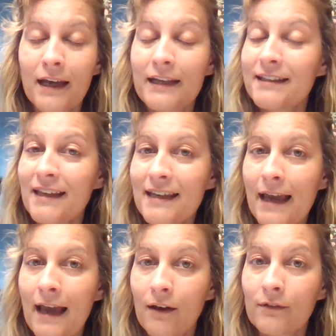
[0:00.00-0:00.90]
And
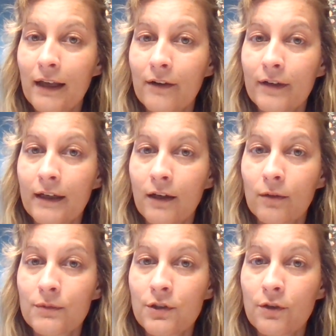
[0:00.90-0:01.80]
saying it out loud can
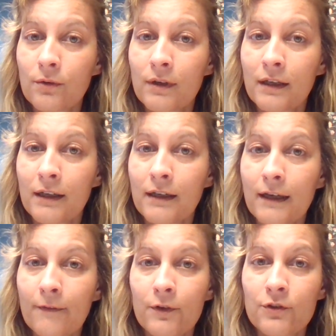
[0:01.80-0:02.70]
help too.
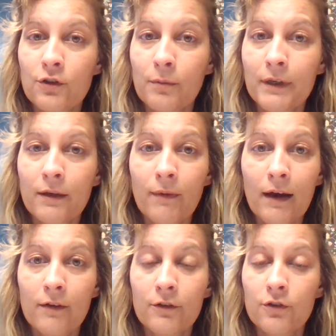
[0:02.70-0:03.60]
If there's nobody
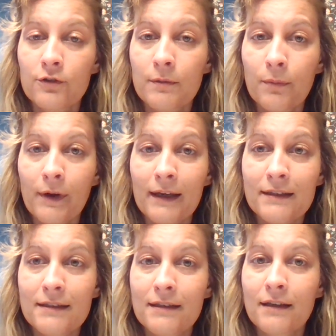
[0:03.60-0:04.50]
around and you're
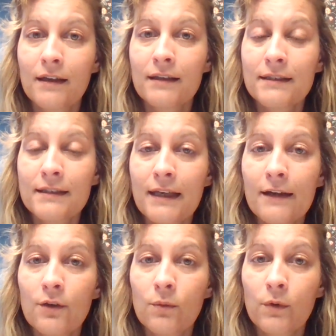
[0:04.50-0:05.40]
depressed,
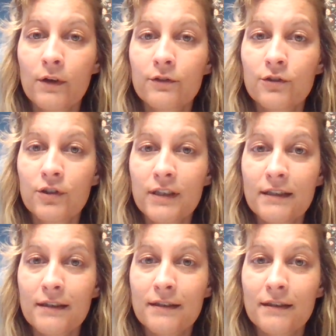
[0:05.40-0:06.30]
say the word
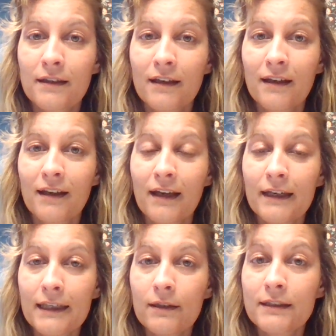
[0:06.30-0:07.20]
Jesus.
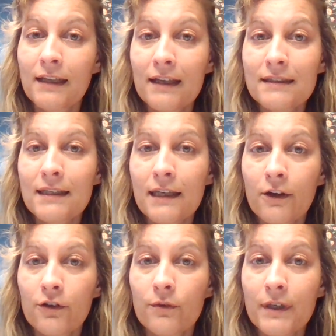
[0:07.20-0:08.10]
And he does
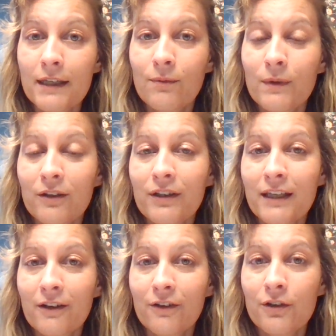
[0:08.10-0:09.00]
hear you. He will
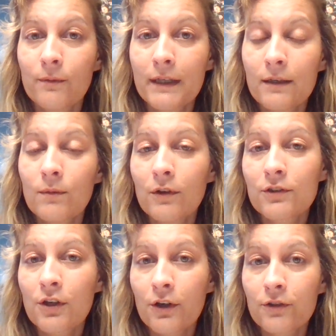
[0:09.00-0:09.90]
hear you. He
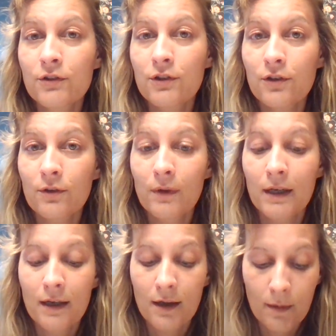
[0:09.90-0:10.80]
will turn to you.
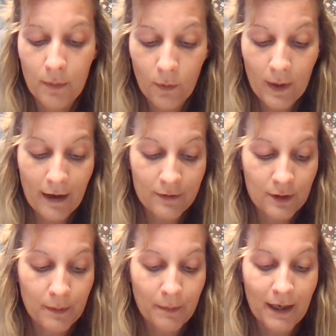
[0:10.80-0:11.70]
But we have
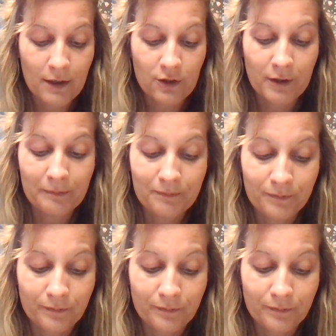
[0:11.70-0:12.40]
to be patient.